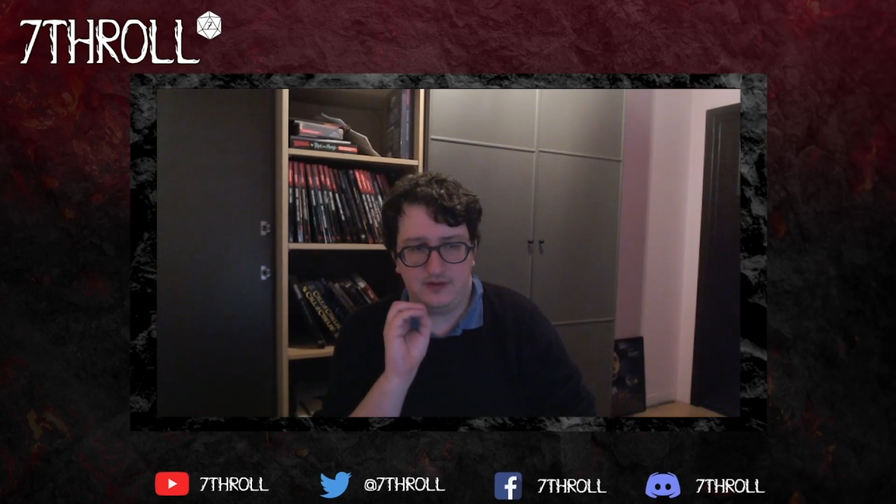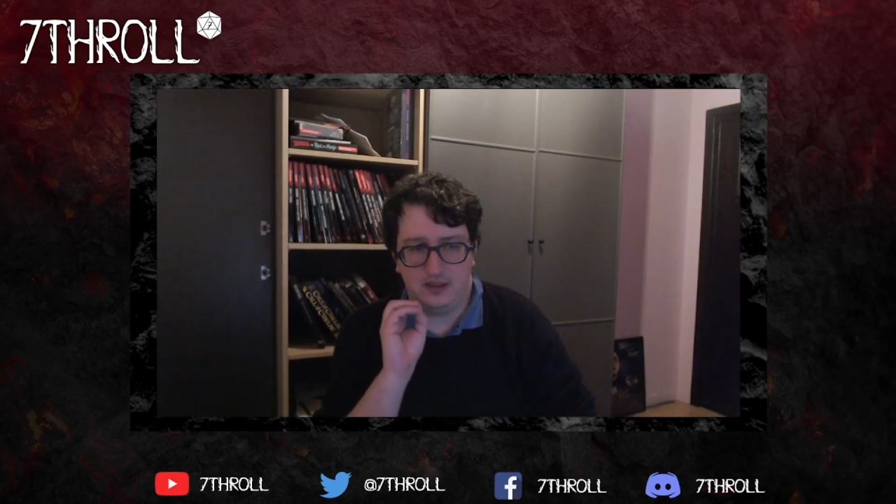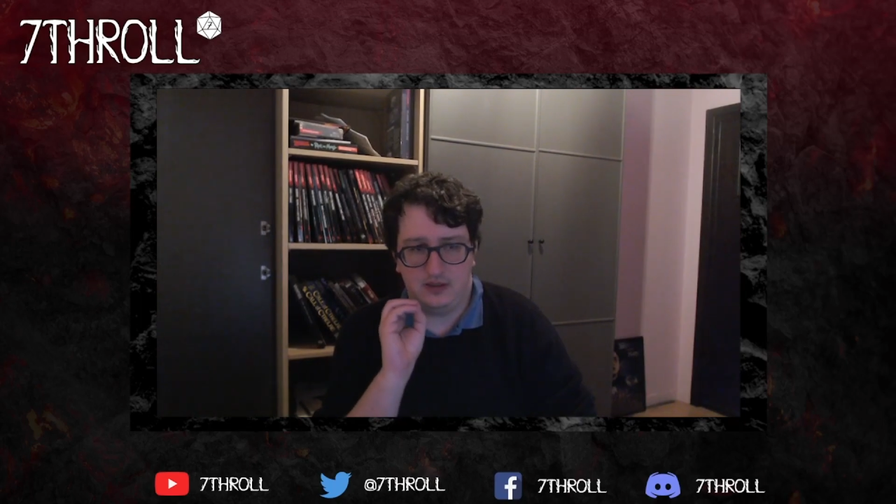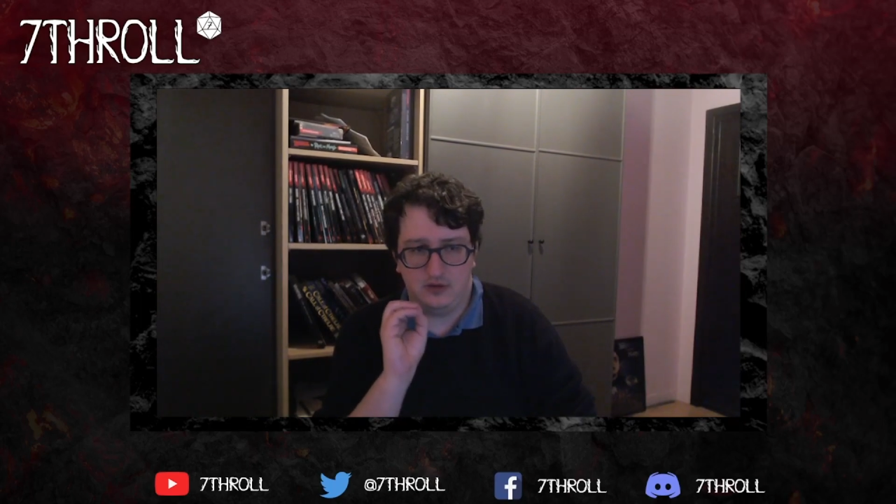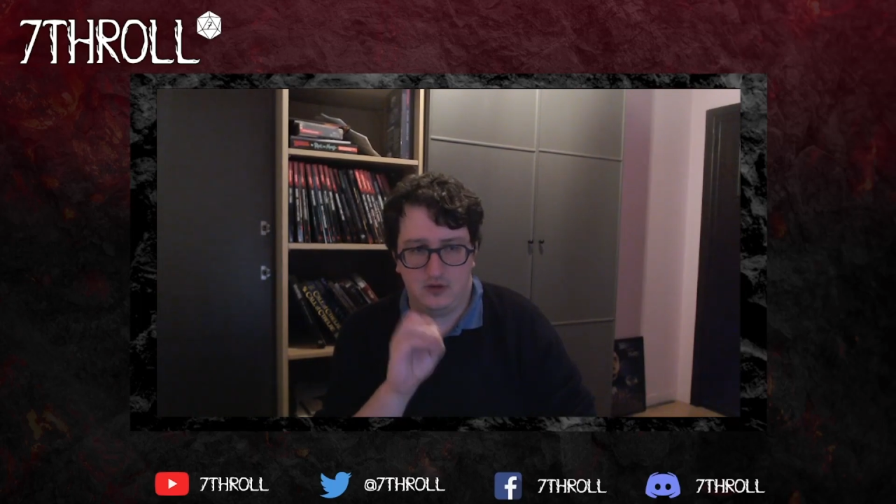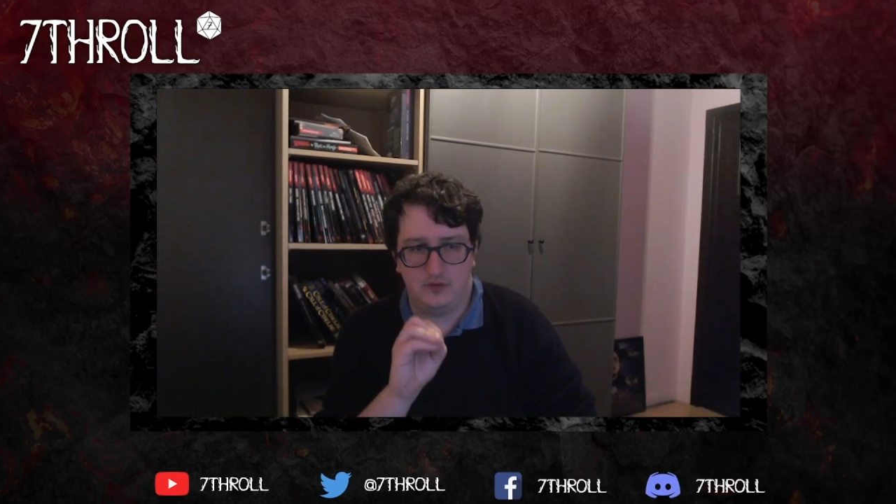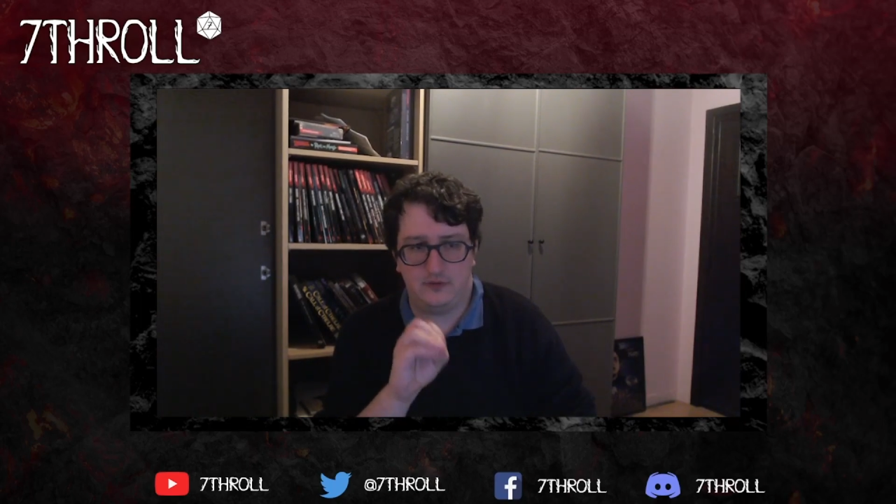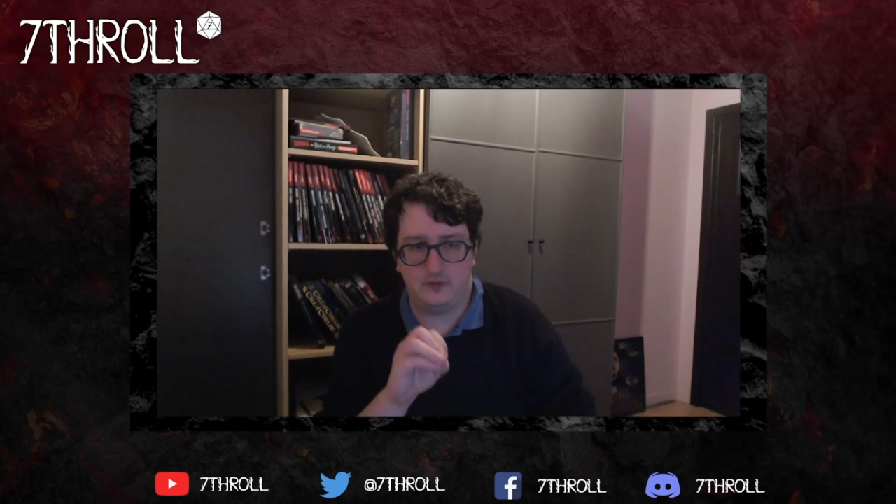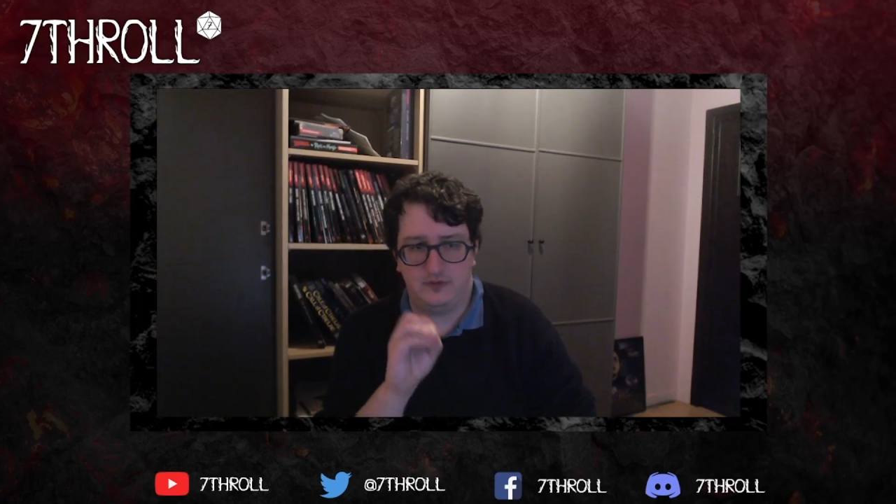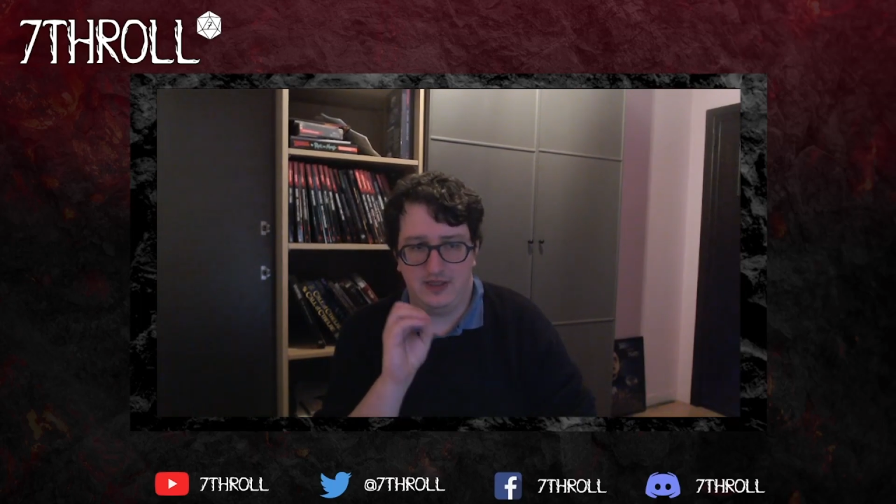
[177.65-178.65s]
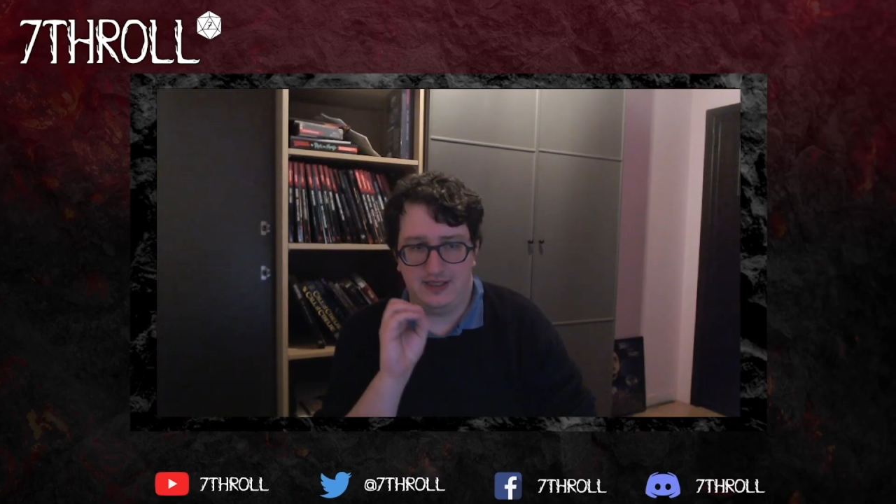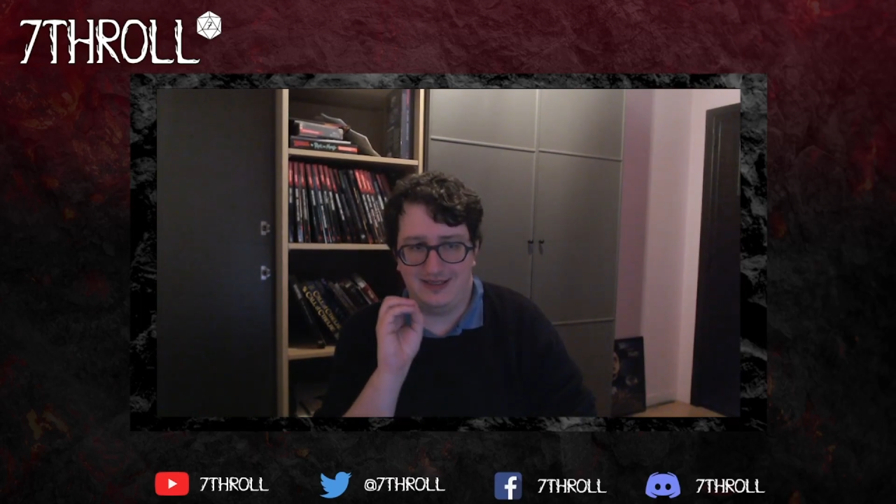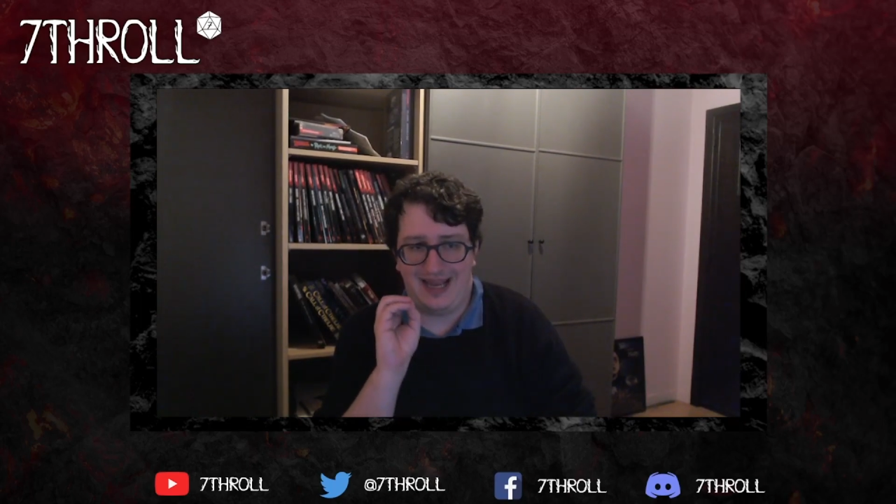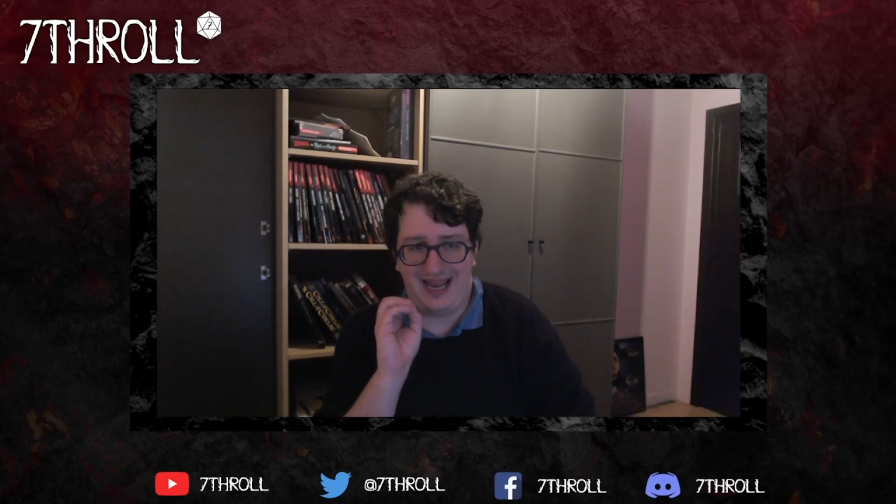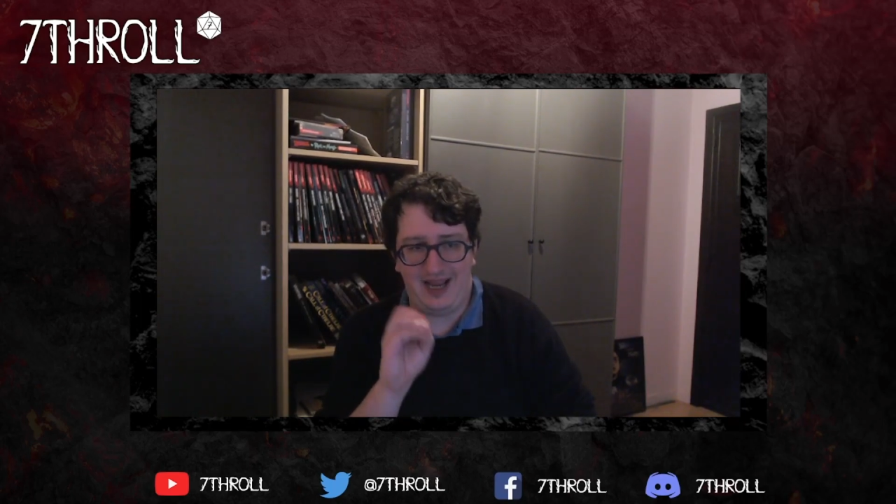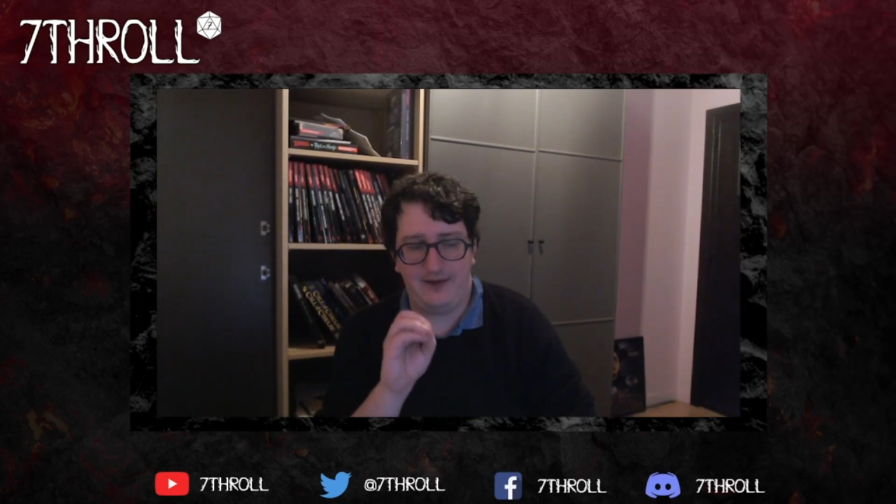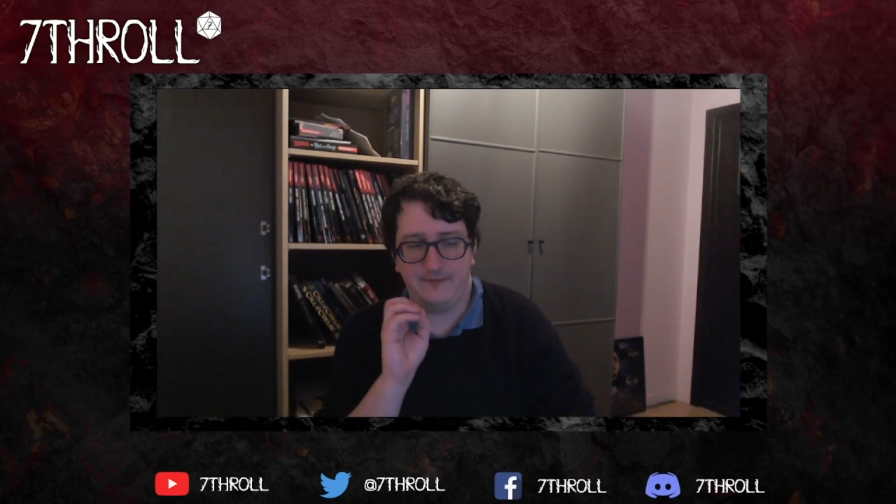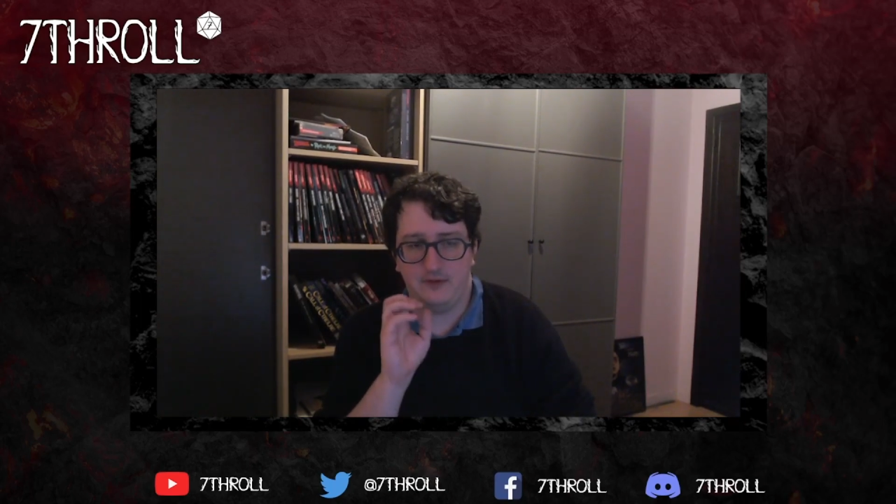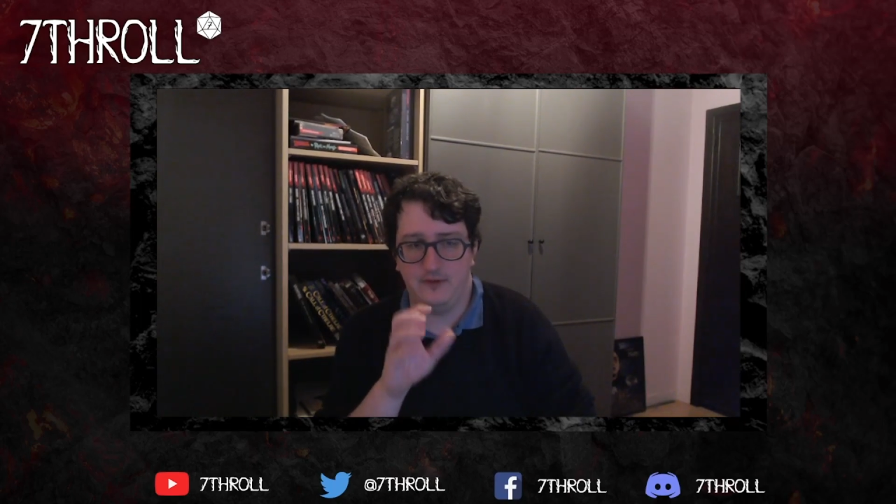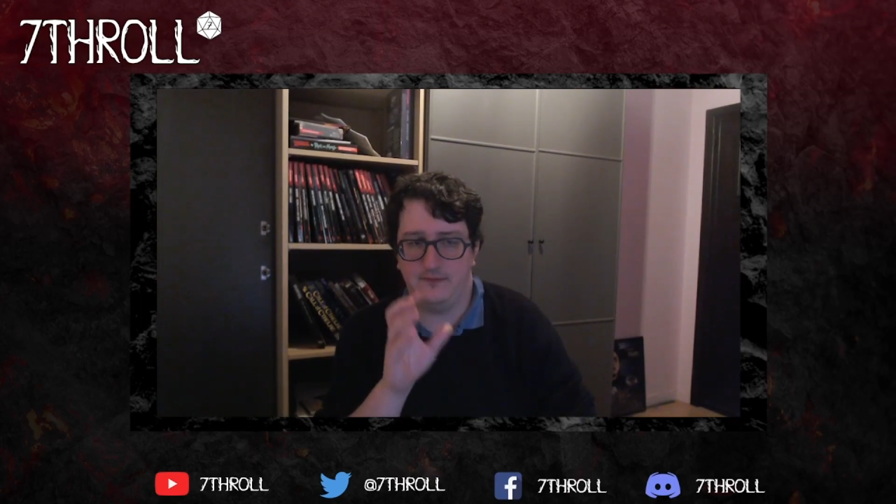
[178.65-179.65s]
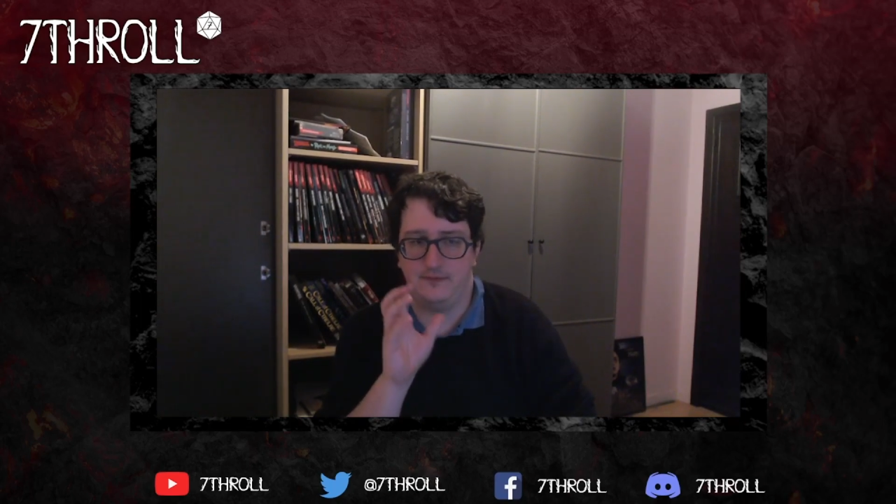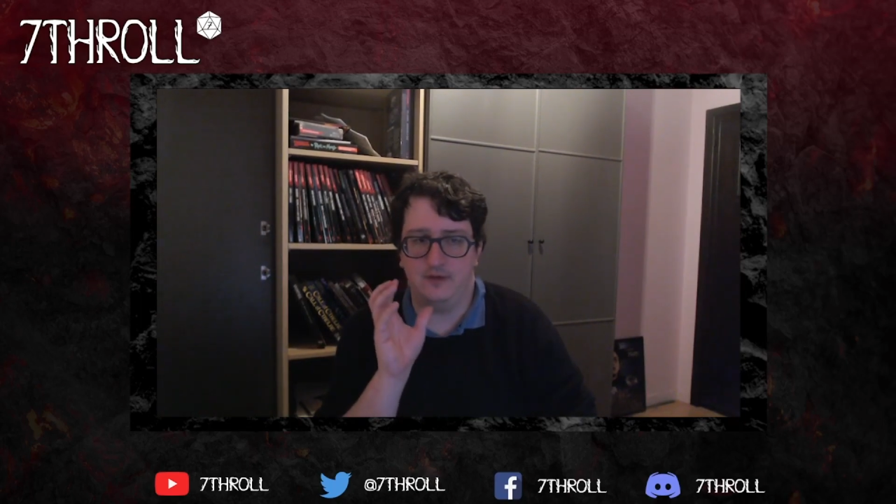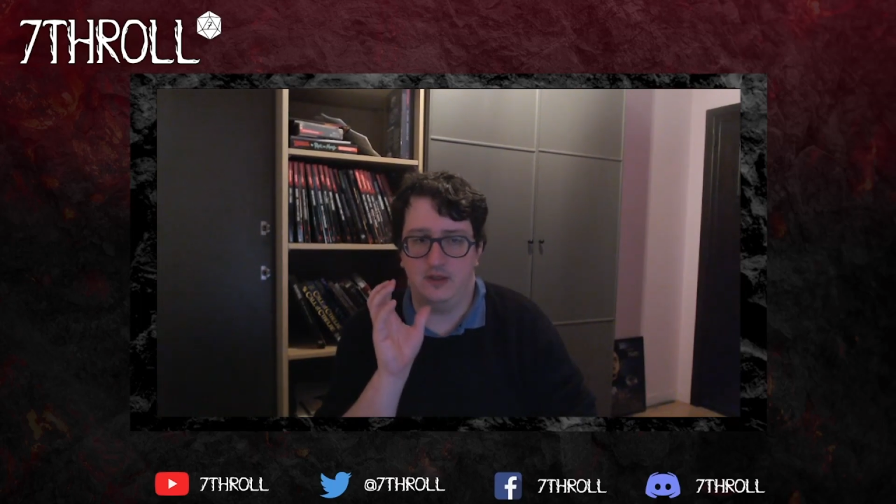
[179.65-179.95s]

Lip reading: I noticed was that in half of